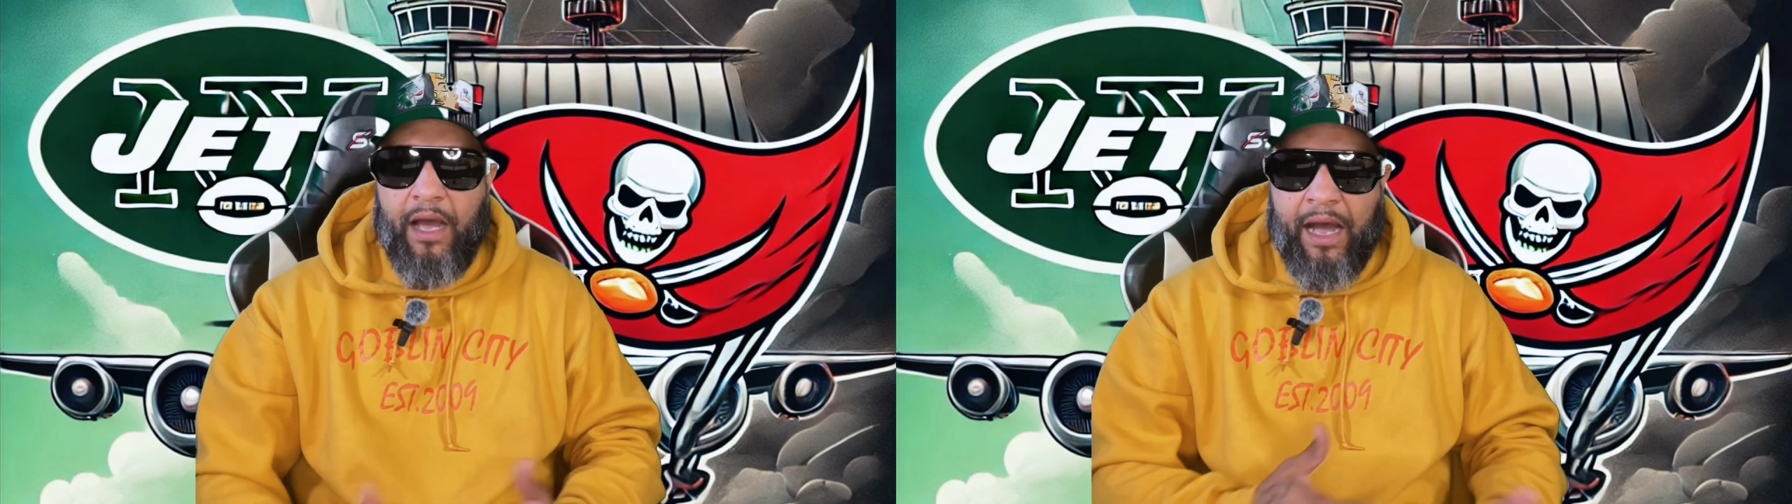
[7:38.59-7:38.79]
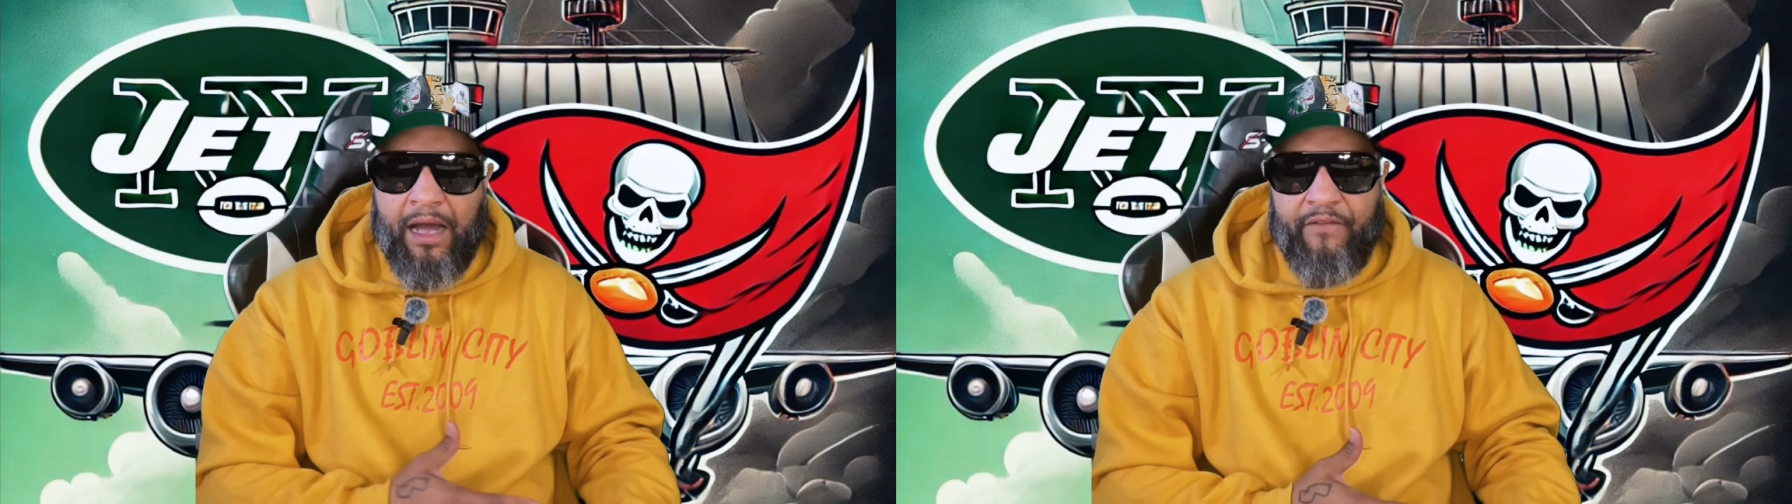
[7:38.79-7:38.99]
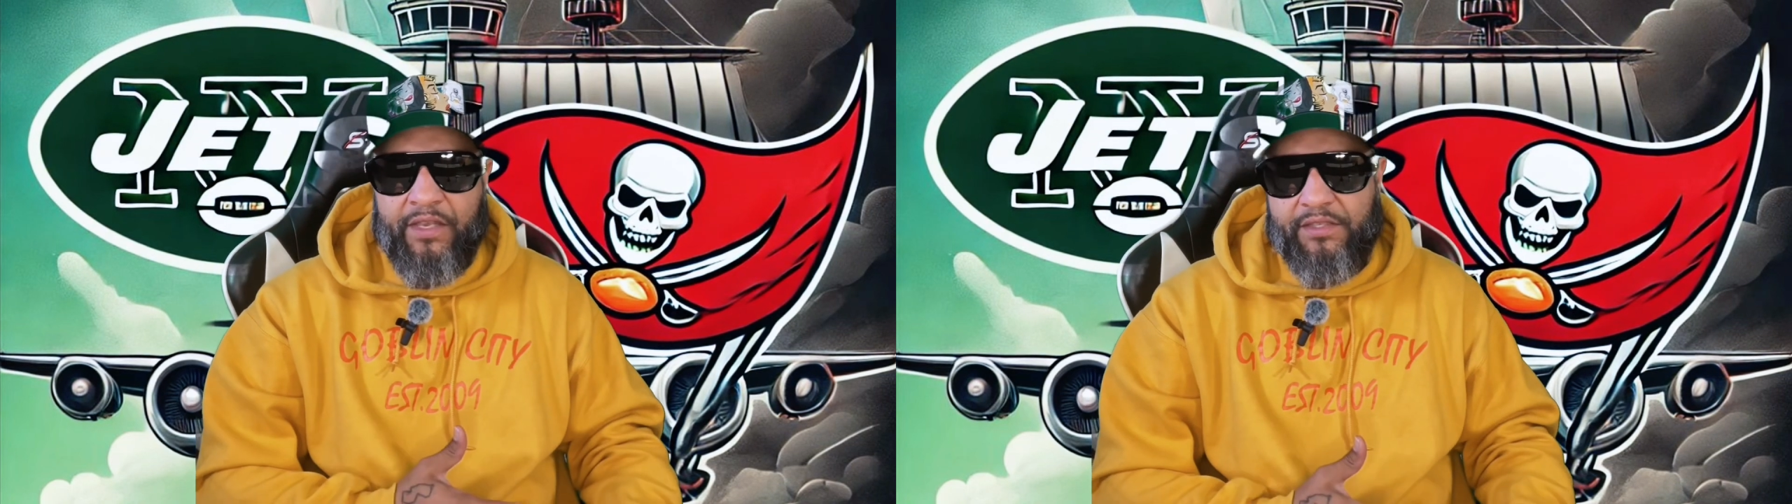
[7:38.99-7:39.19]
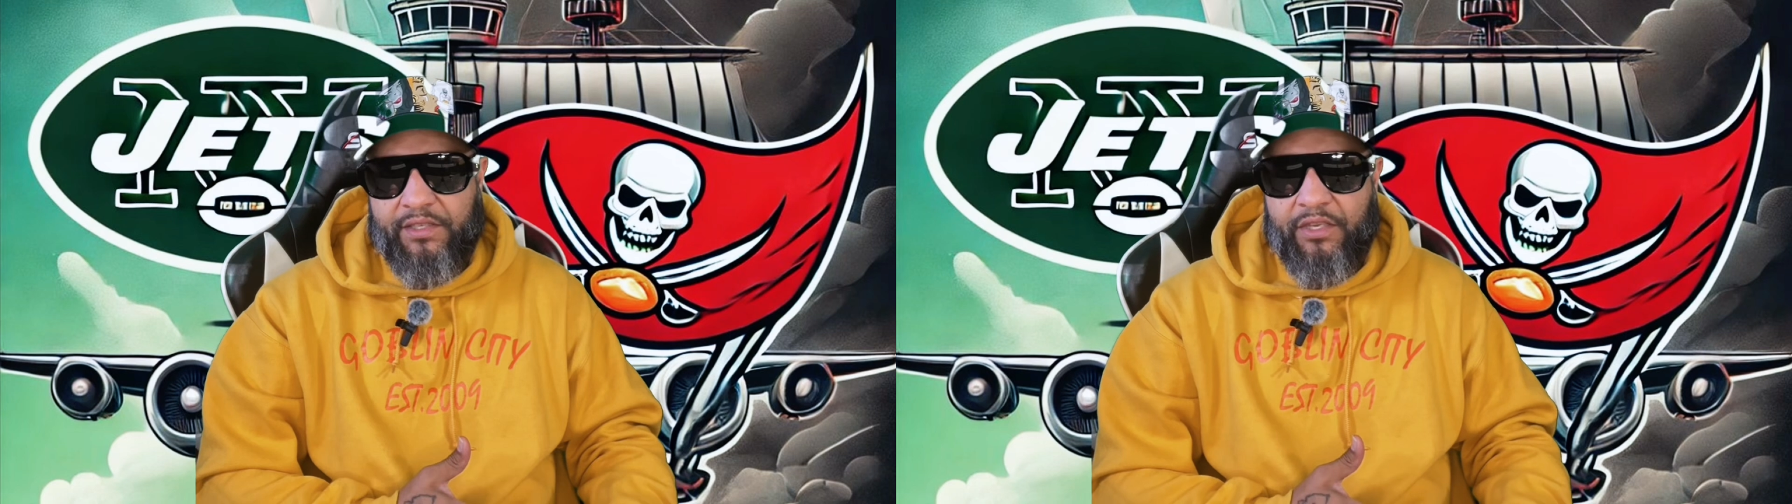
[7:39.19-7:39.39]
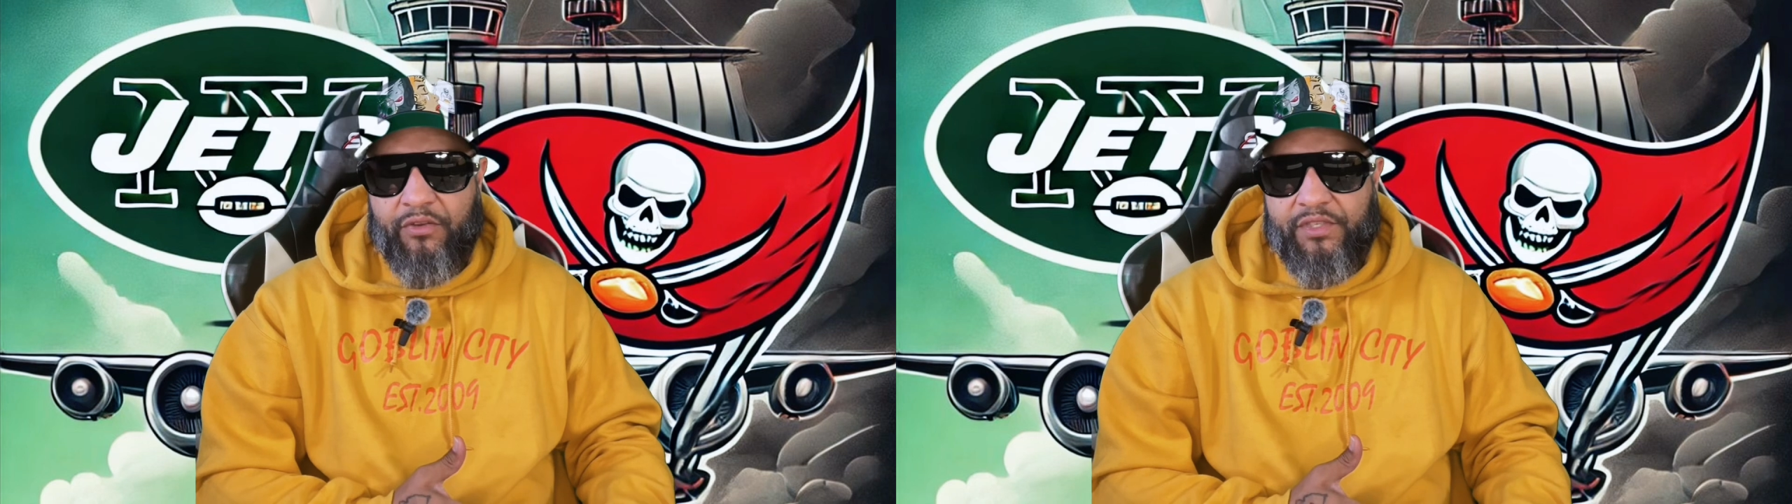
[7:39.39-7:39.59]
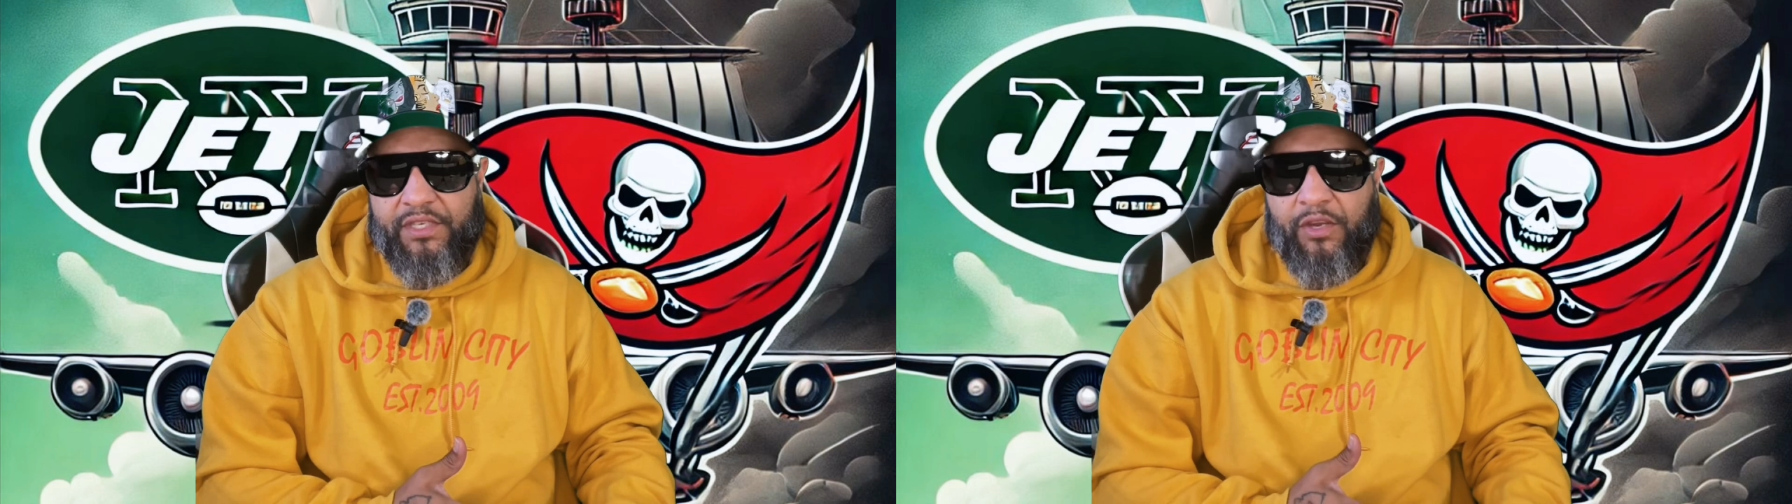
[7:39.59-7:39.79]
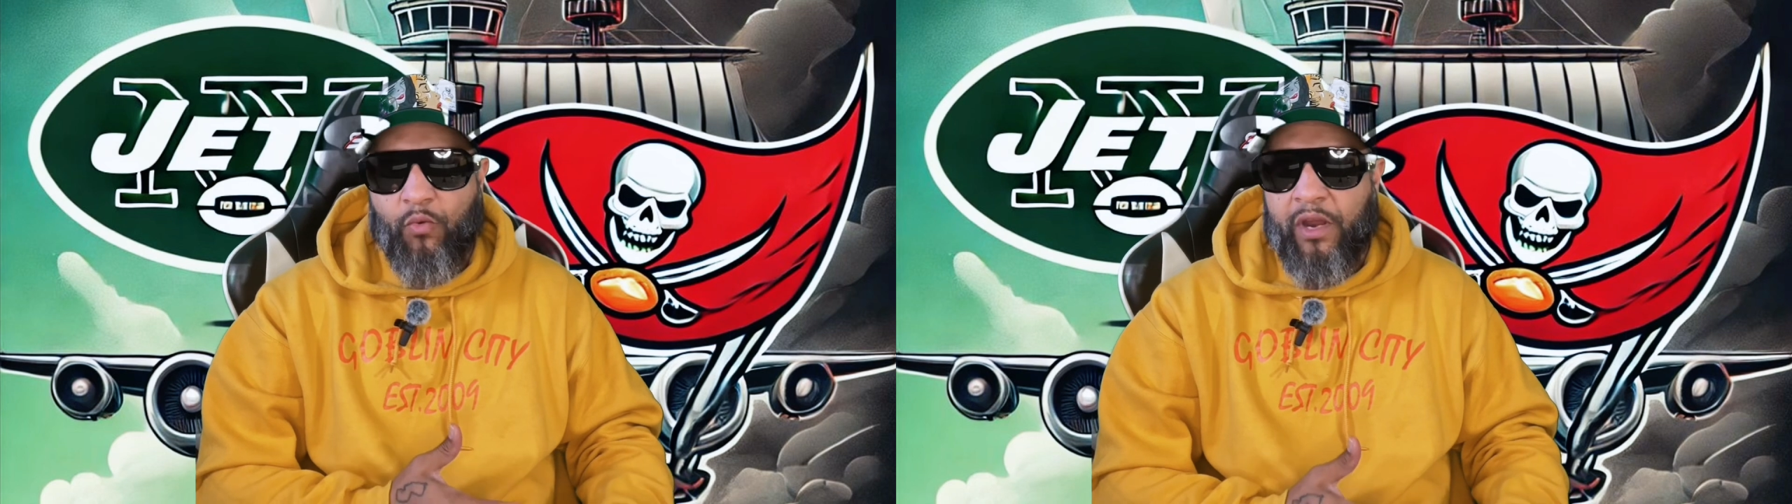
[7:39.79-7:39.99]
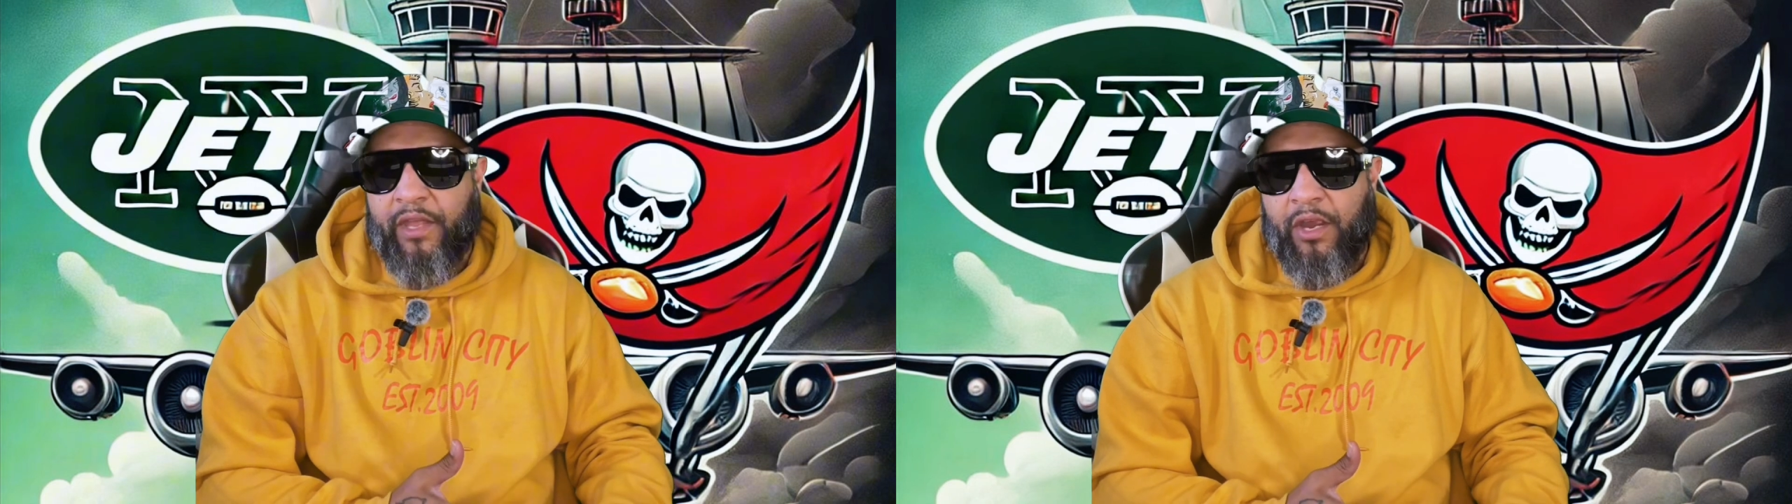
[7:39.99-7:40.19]
Obviously, you see
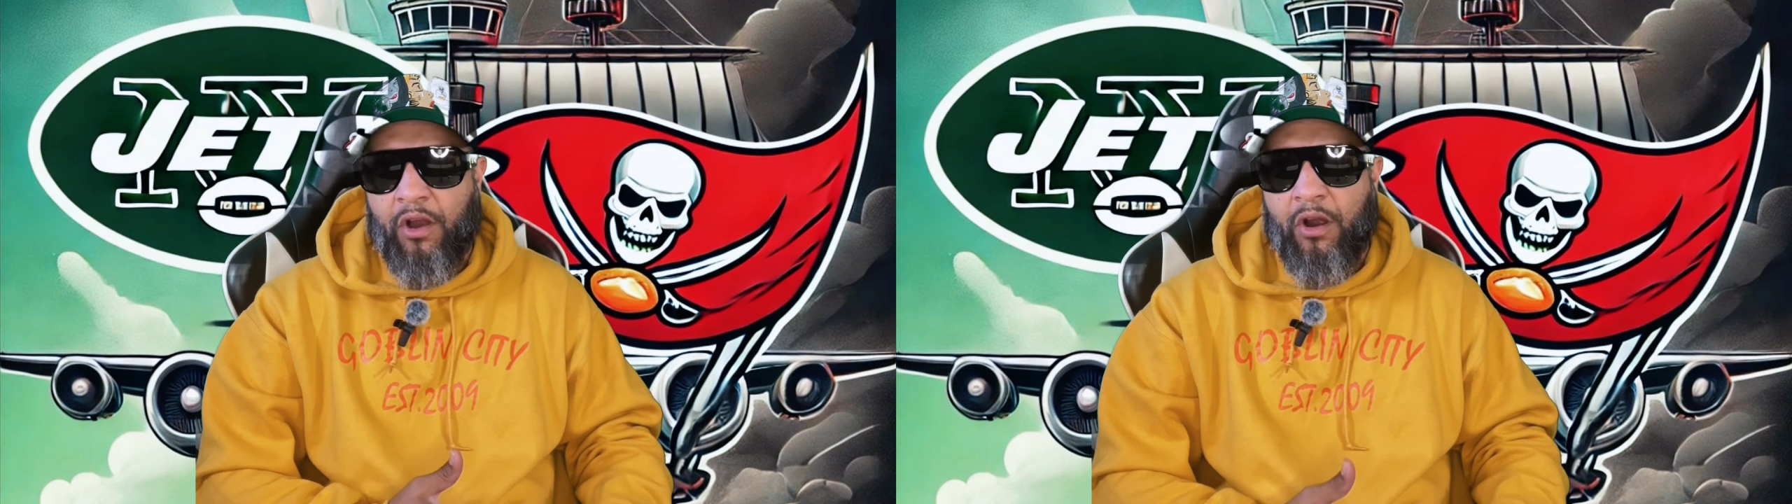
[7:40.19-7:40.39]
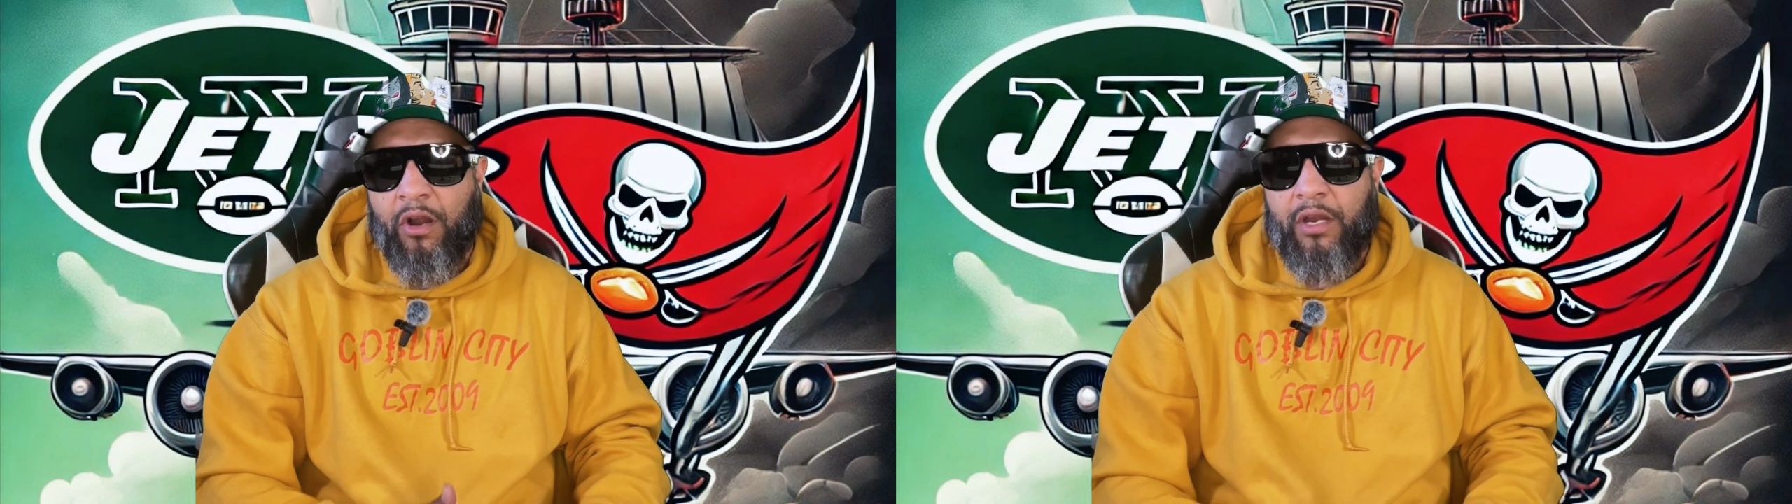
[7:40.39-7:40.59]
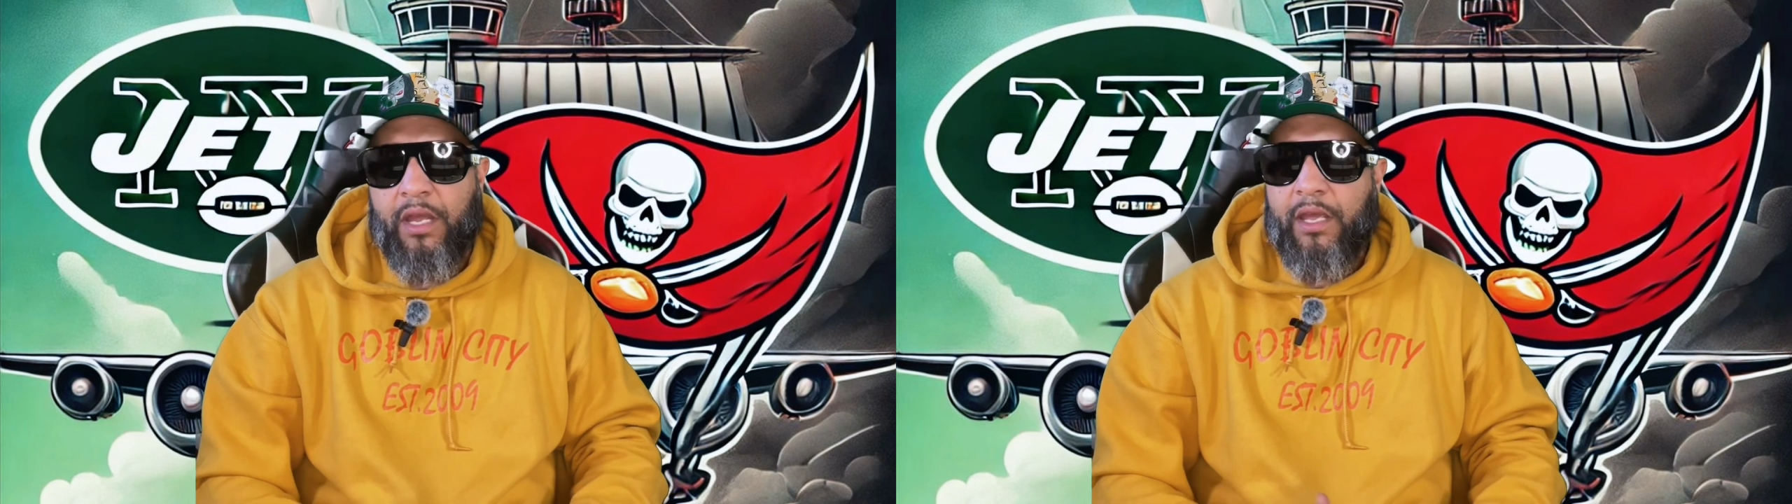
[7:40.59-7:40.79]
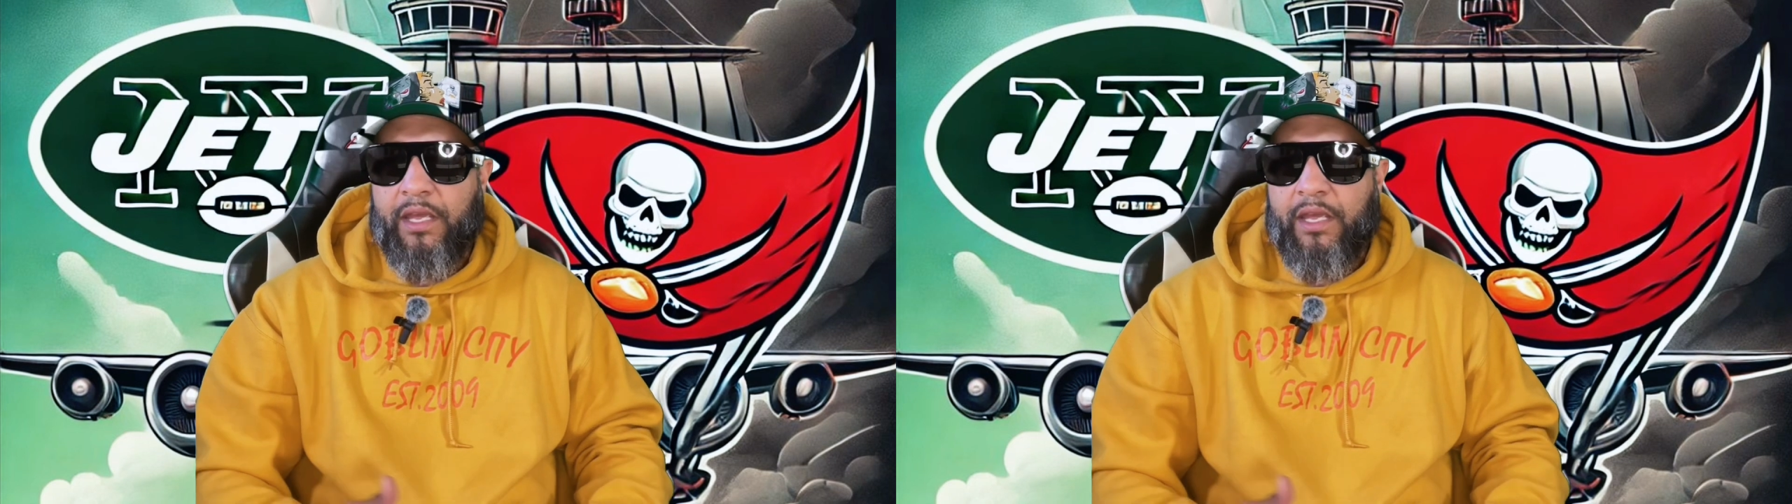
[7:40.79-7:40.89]
where they are.